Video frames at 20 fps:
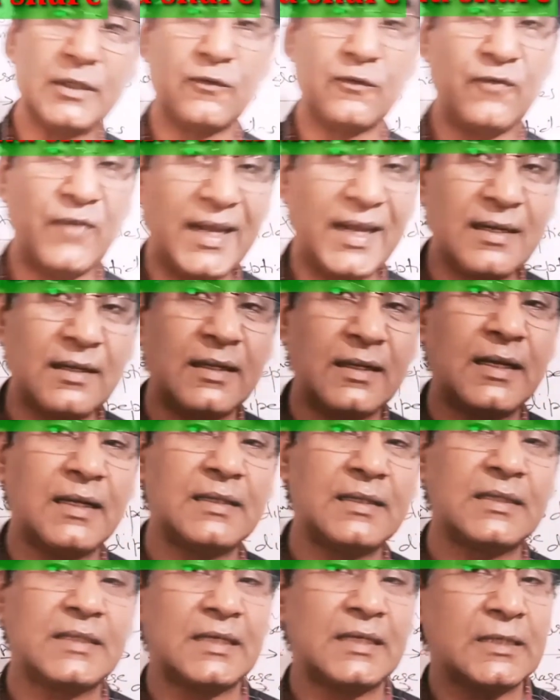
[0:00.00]
fatty
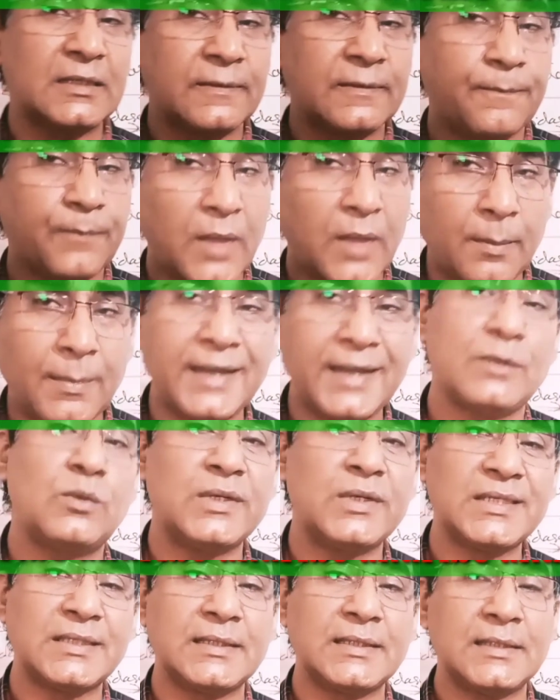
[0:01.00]
acids,
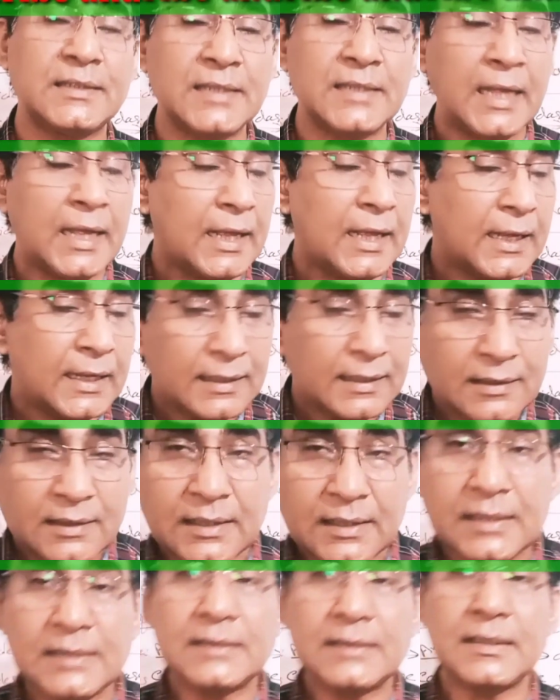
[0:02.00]
amino acids,
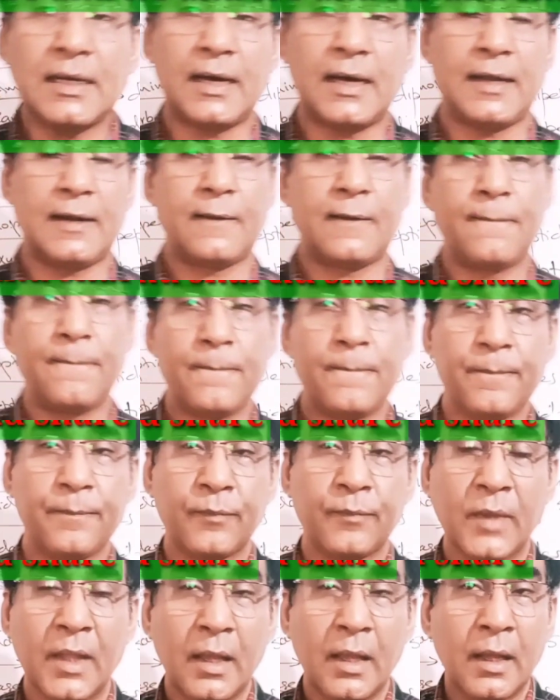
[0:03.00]
these are
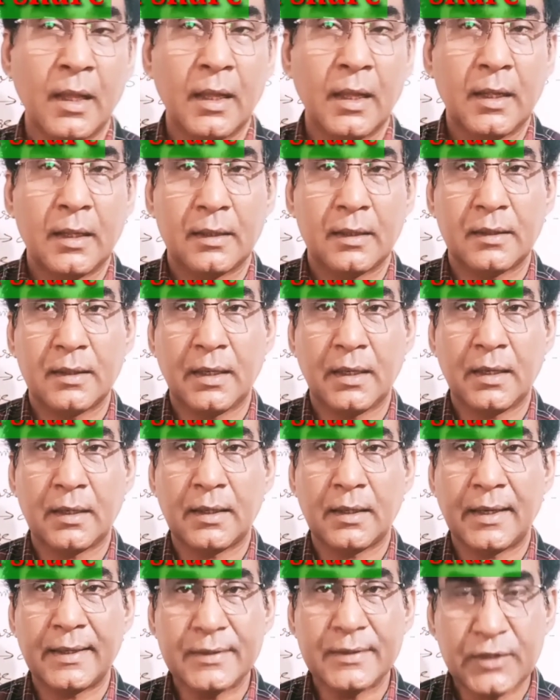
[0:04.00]
the
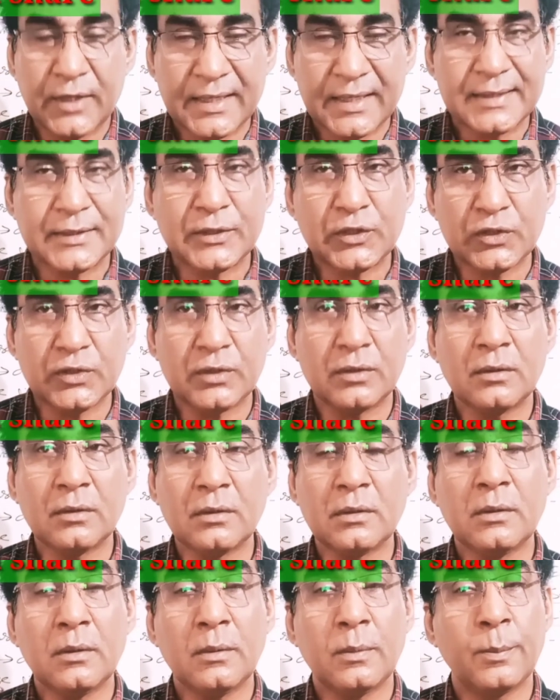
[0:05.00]

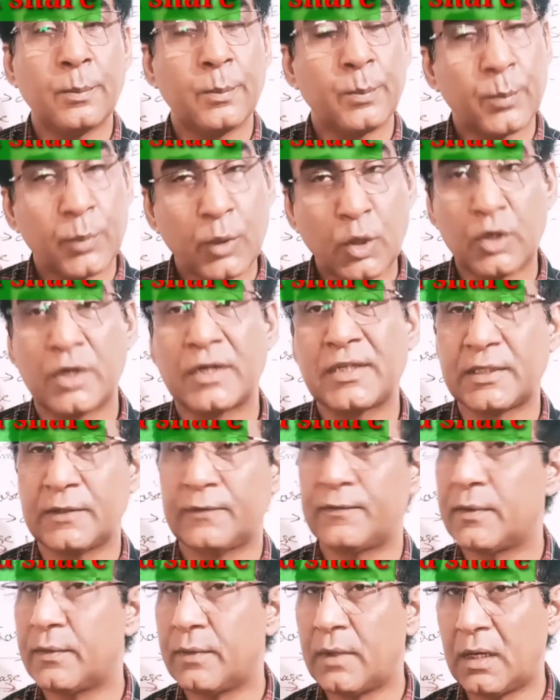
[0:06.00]
digestion products
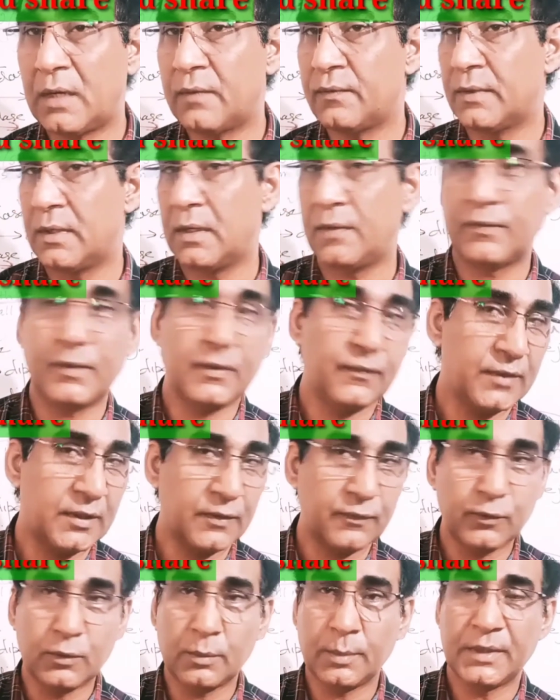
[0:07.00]
of different
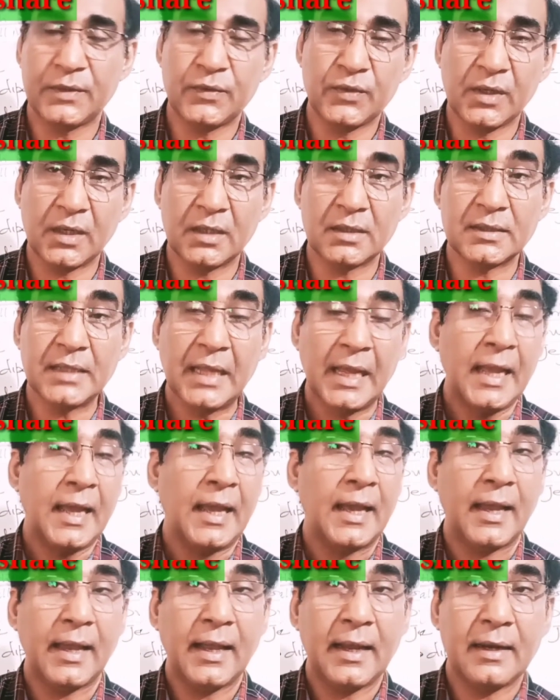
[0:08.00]
food materials,
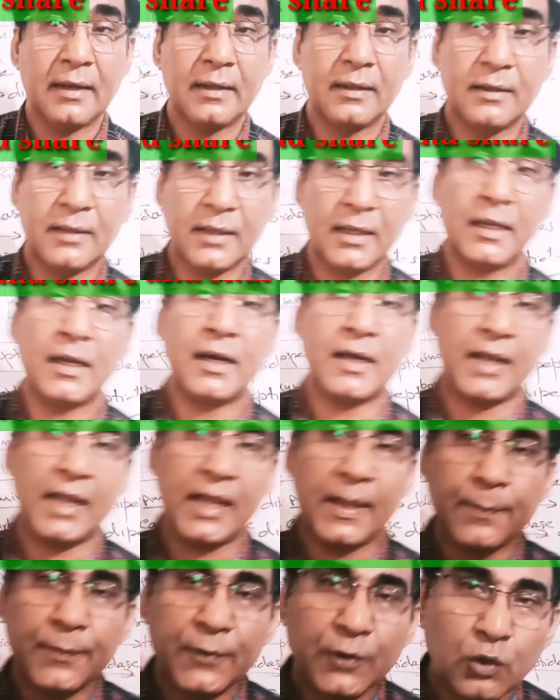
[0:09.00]
and they are
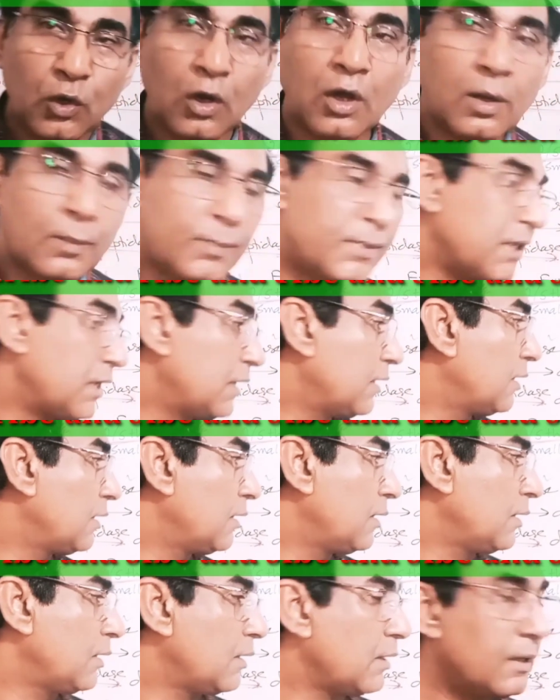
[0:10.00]
absorbed
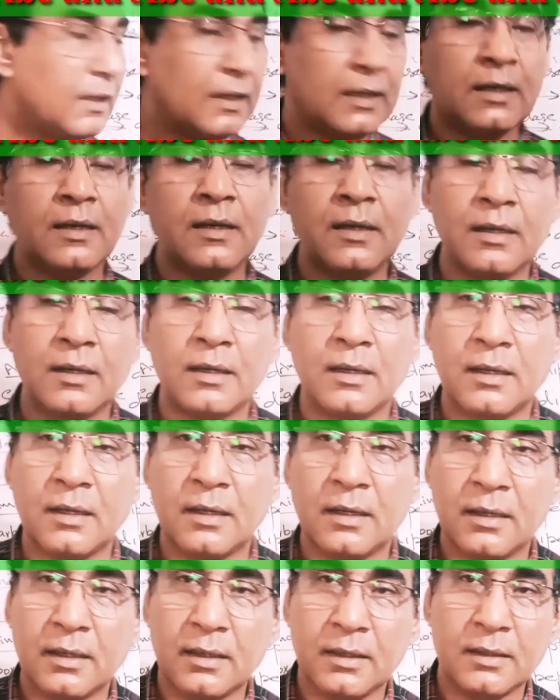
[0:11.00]
in
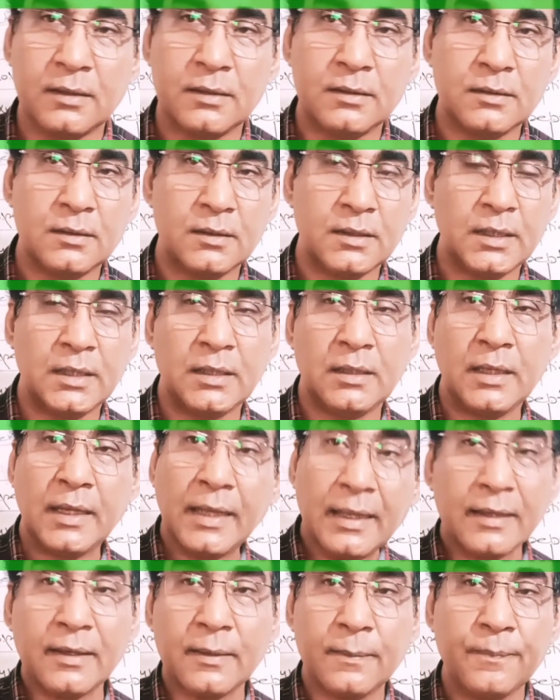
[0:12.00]

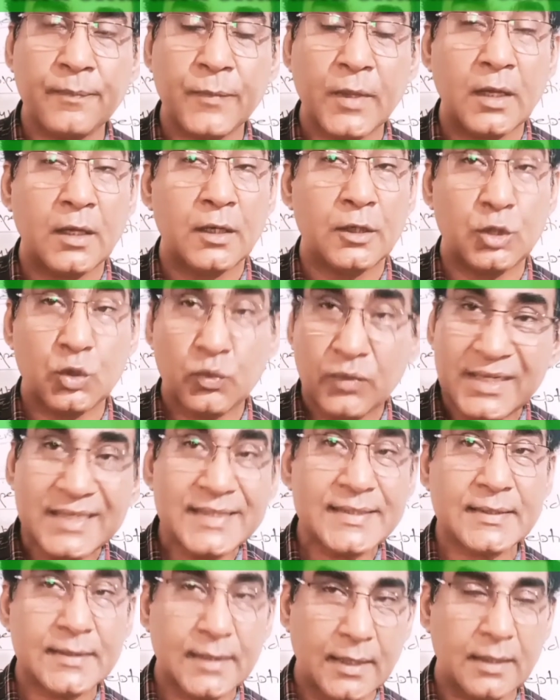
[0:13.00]
ileum. You will
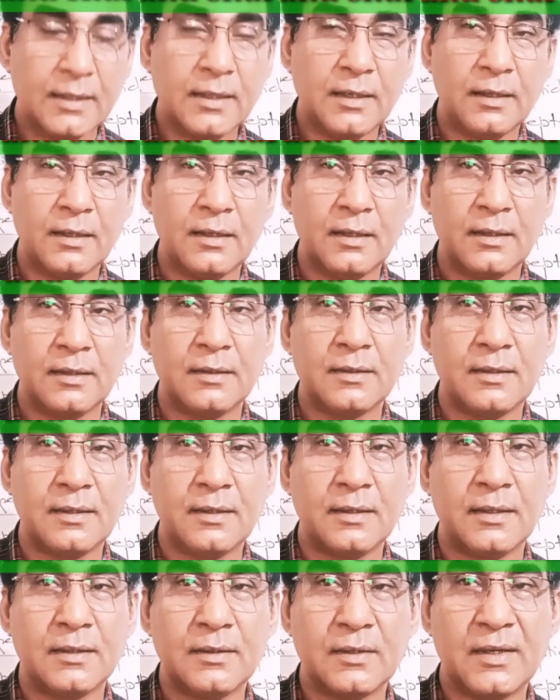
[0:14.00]
study
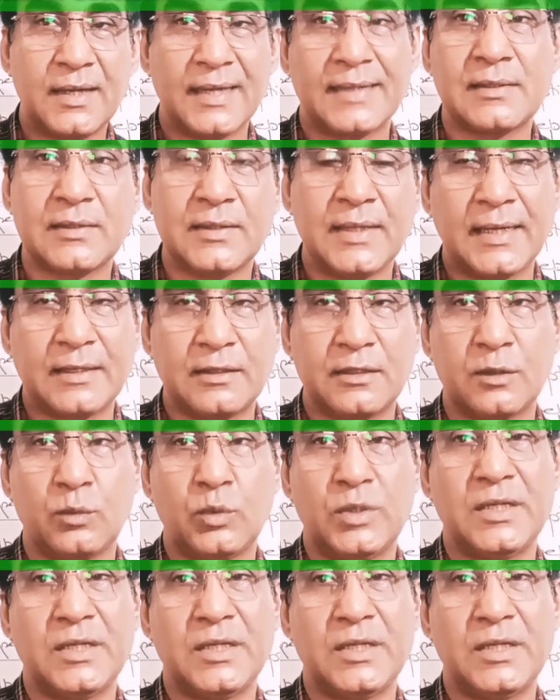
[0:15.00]
in the next lecture